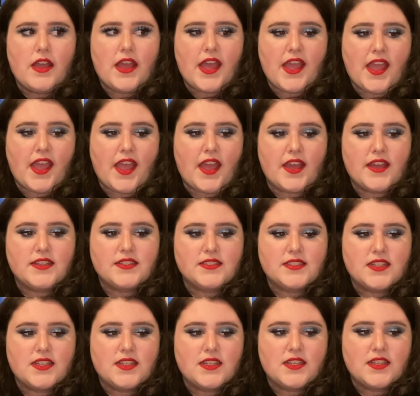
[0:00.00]

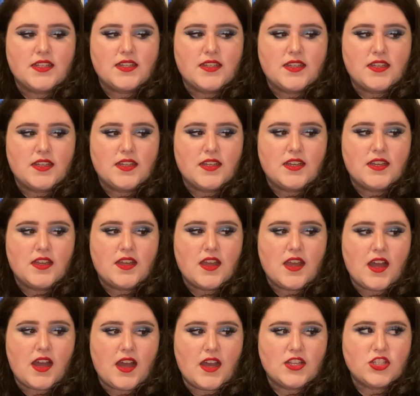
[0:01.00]
And
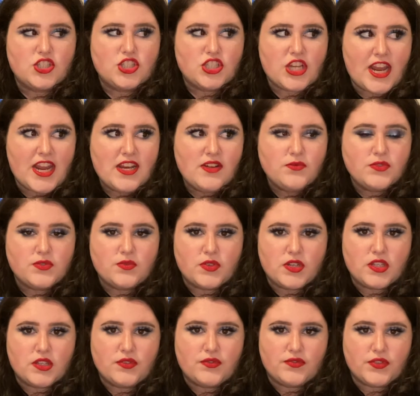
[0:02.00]
Shane was one
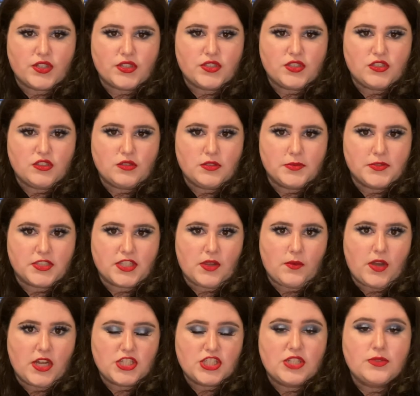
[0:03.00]
of the first YouTubers I
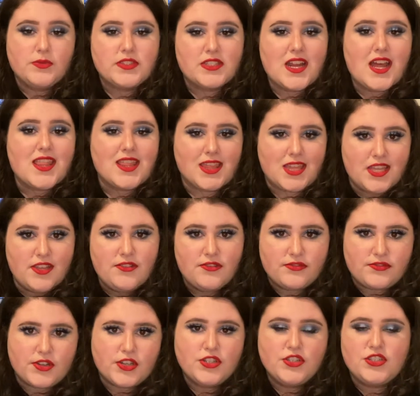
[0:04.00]
watched. He was not the
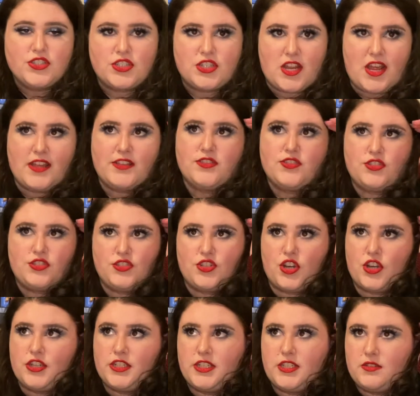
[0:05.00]
first. I
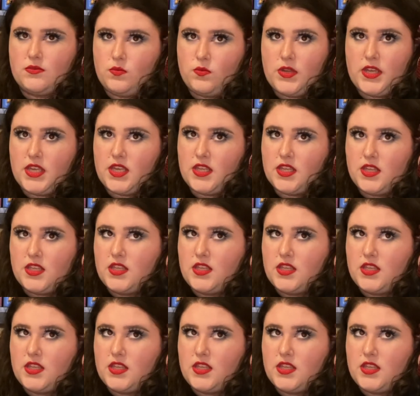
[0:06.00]
started watching